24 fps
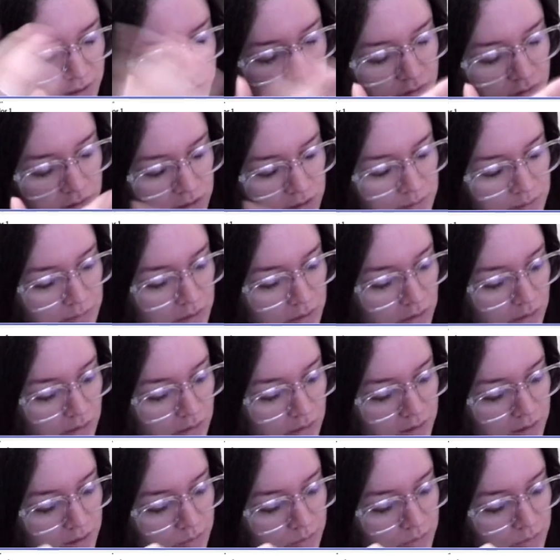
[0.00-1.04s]
reply to the
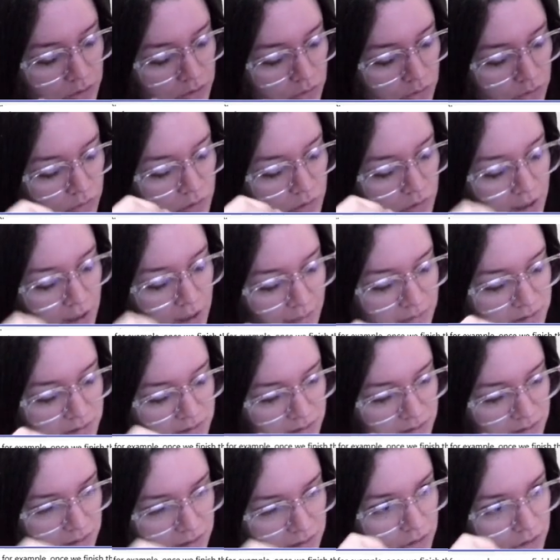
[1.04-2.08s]
email and let me know,
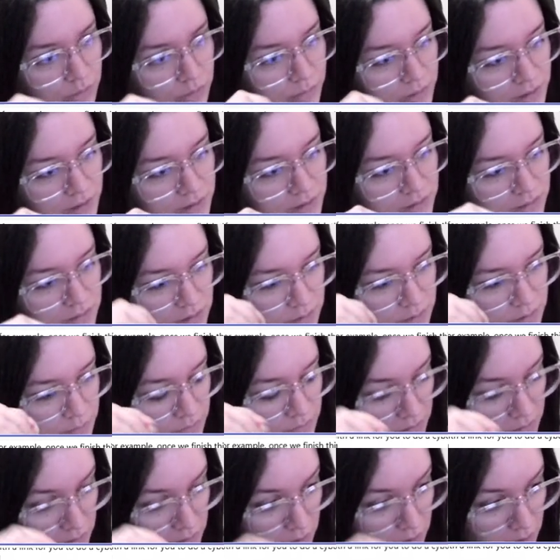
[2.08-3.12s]
hey Asiel, I completed
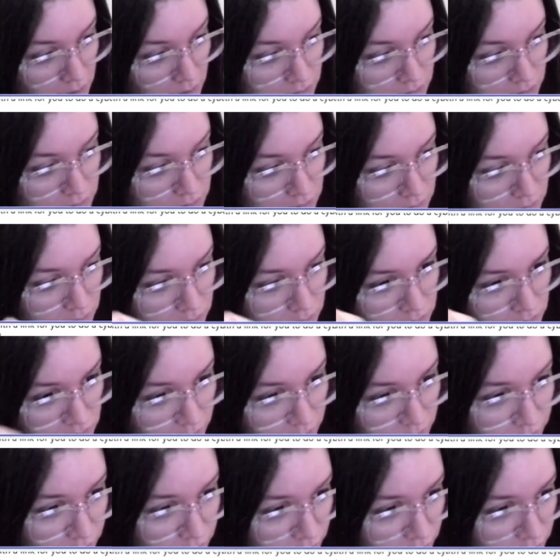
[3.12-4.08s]
PPI